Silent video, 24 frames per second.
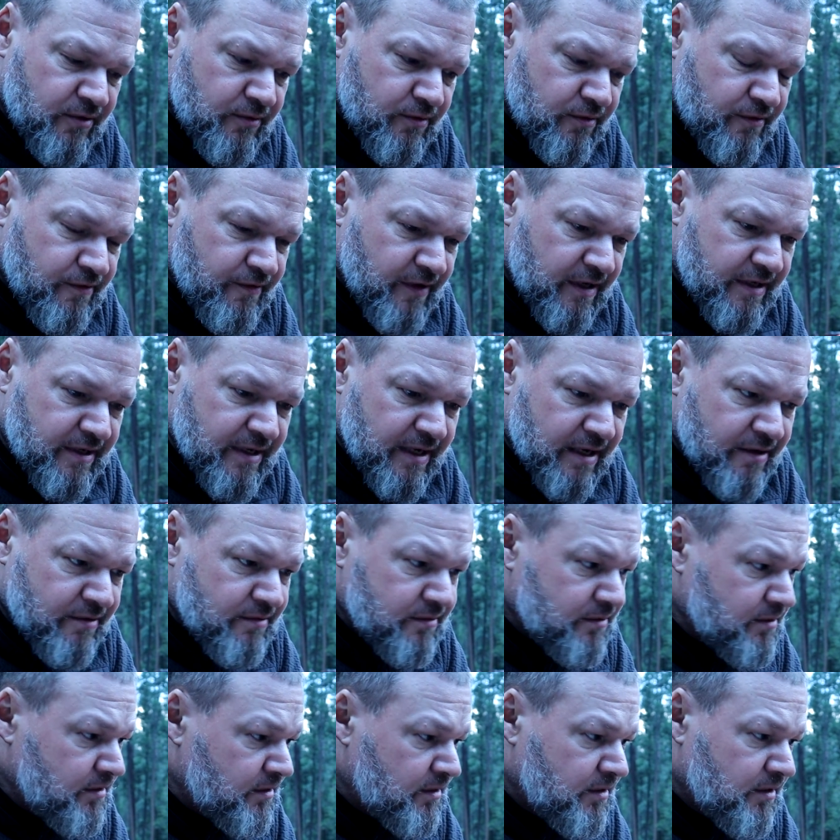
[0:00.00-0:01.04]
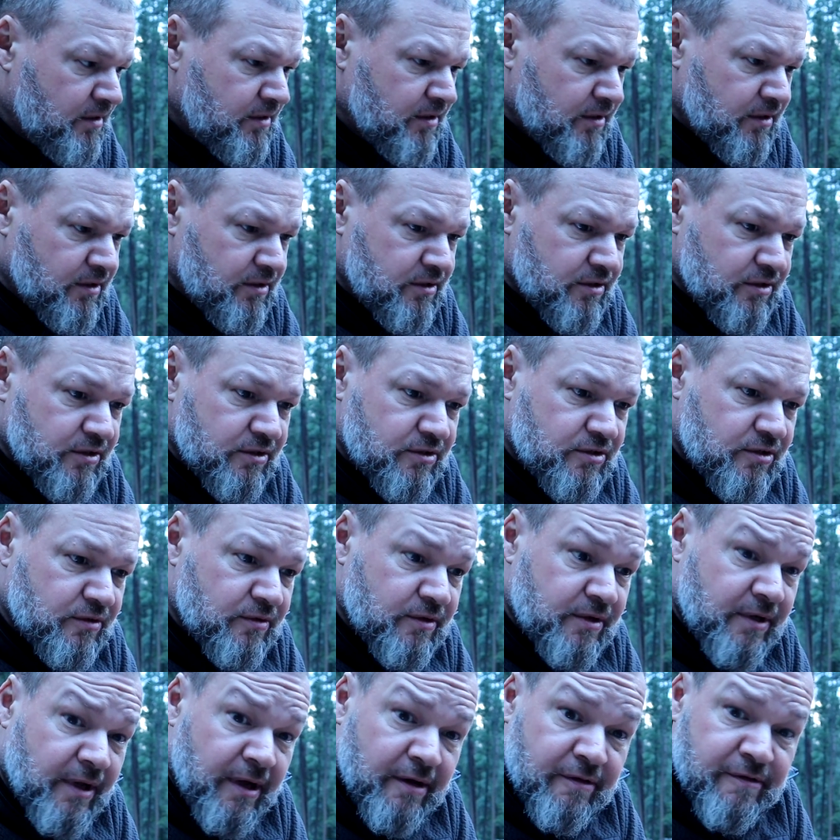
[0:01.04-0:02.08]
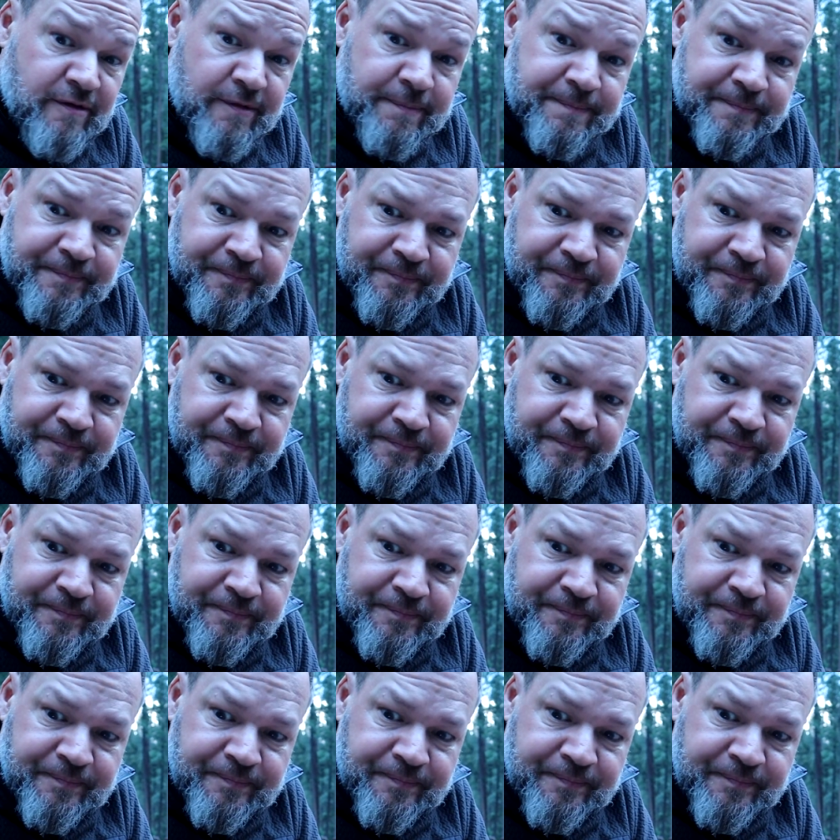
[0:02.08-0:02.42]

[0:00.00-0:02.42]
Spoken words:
We'll find out soon enough.